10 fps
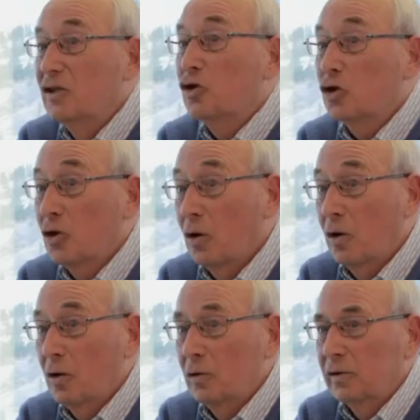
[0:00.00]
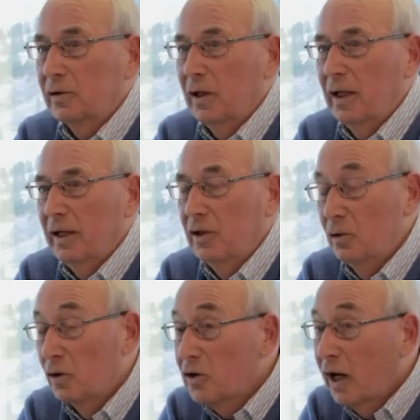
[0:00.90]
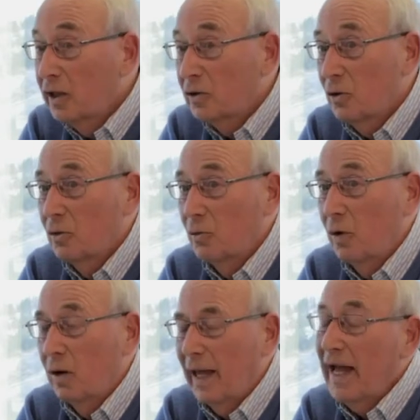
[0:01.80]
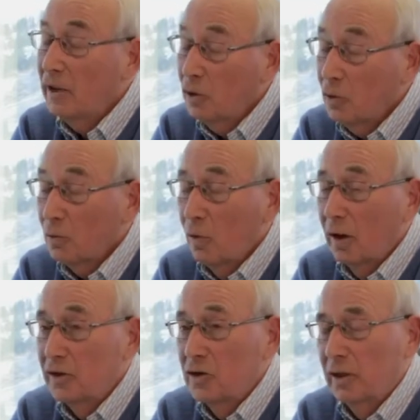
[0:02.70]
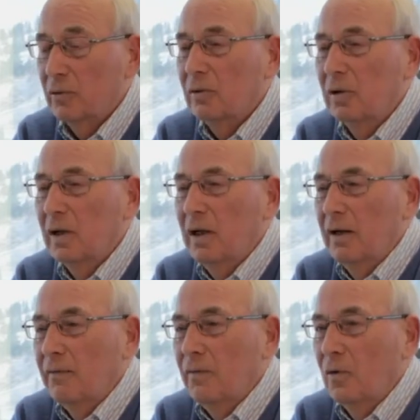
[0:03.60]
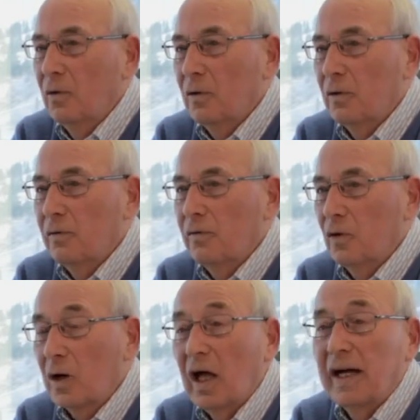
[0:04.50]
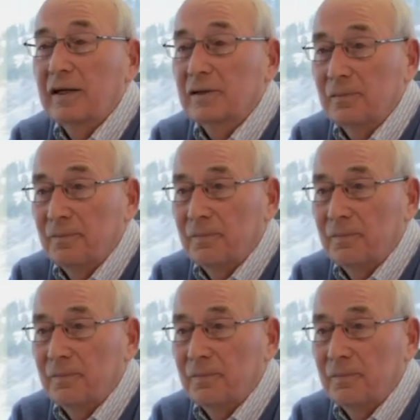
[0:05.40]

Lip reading: installs unitized curtain wall and curtain wall in general for clients.